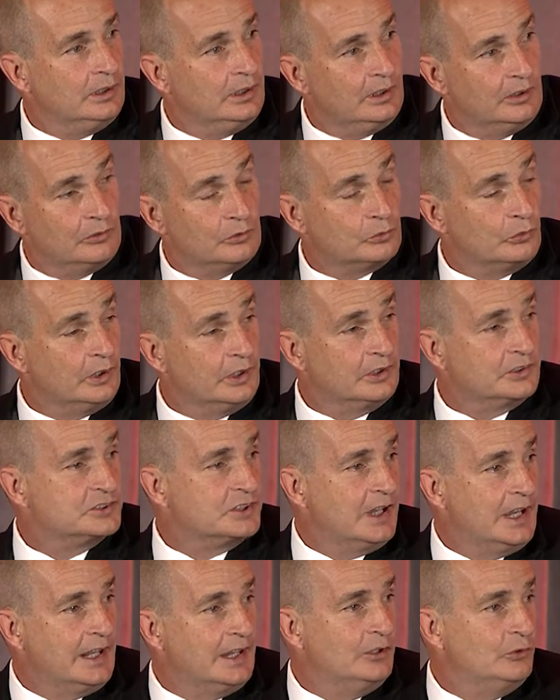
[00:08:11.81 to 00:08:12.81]
I was very
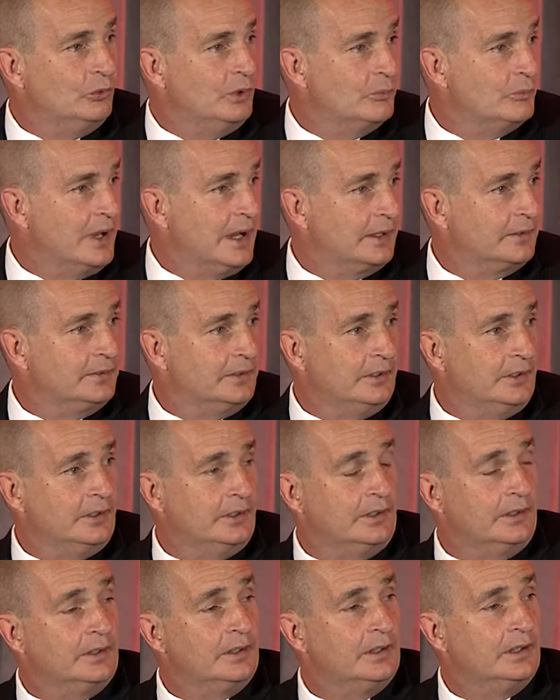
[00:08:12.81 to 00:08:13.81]
excited. Went back there
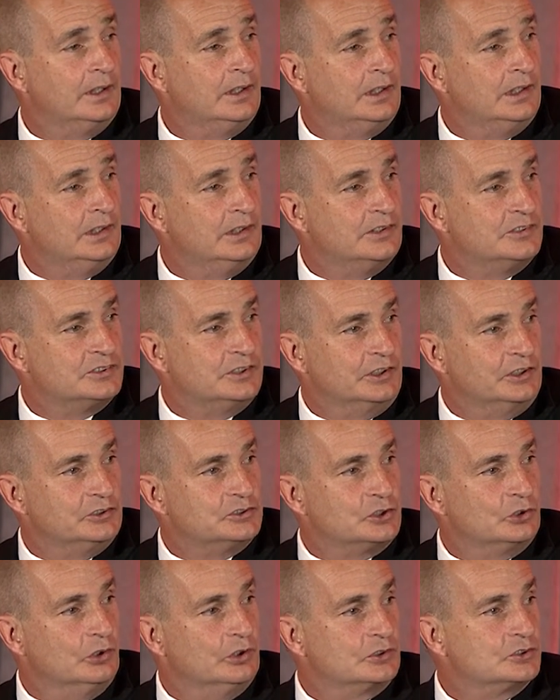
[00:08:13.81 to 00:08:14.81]
and
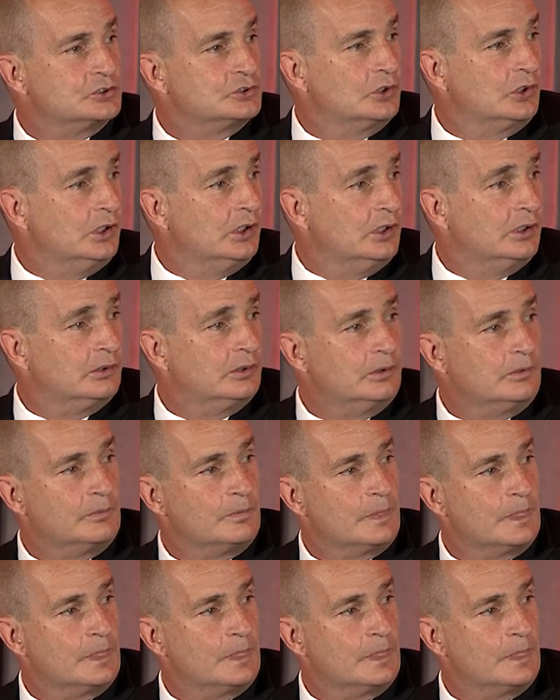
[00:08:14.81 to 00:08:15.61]
signature looked strong.